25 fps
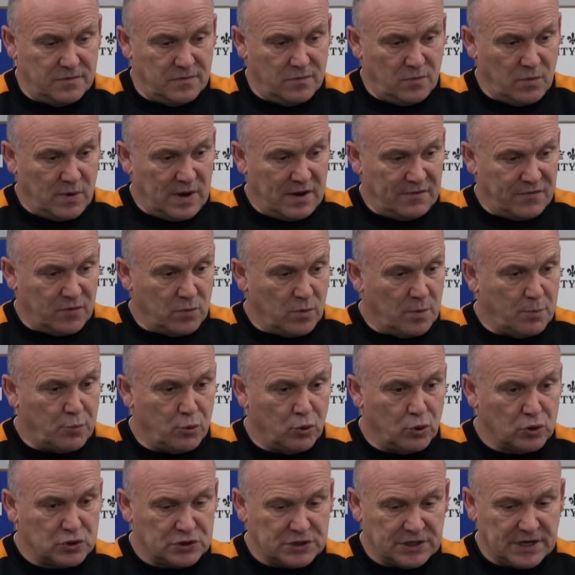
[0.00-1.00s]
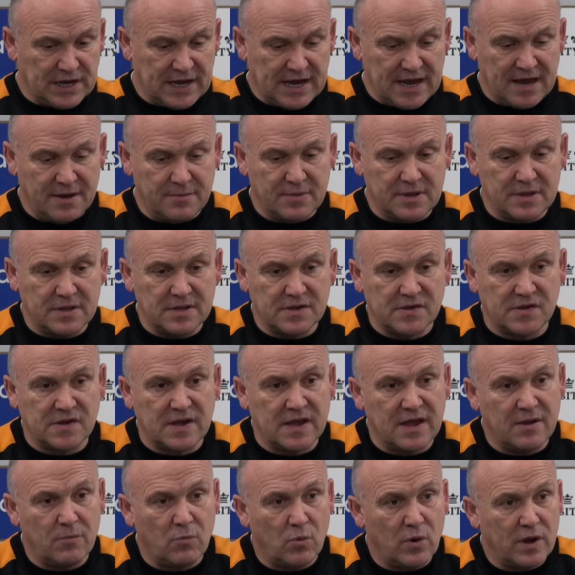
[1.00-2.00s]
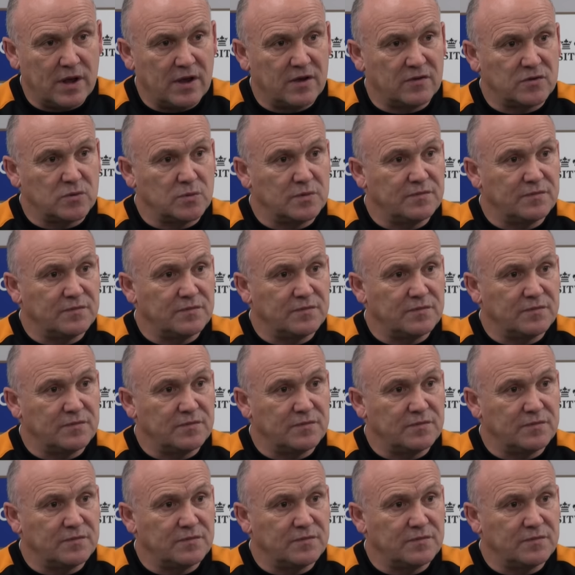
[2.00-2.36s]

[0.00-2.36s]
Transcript: approach the game in the same way as